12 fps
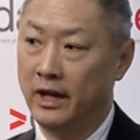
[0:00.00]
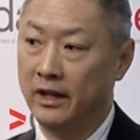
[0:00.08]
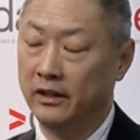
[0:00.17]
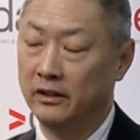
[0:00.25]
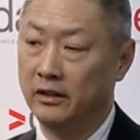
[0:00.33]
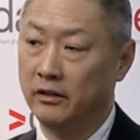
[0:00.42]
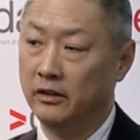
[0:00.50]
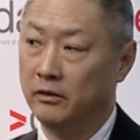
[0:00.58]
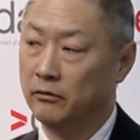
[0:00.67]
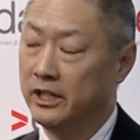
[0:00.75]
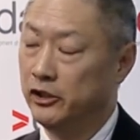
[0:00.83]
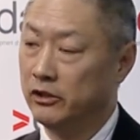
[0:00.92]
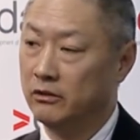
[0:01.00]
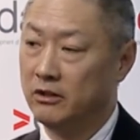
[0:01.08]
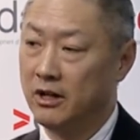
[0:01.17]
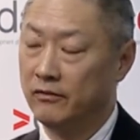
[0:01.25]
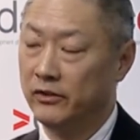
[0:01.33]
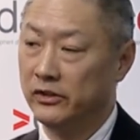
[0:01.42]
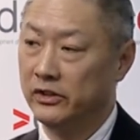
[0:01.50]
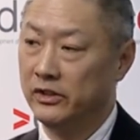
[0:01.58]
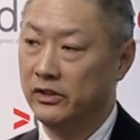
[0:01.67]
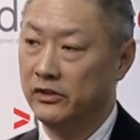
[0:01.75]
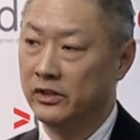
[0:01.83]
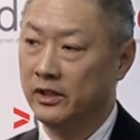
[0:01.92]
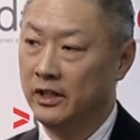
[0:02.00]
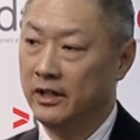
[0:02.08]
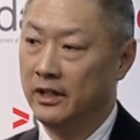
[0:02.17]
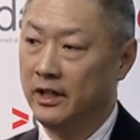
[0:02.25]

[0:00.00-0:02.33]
and the regional offices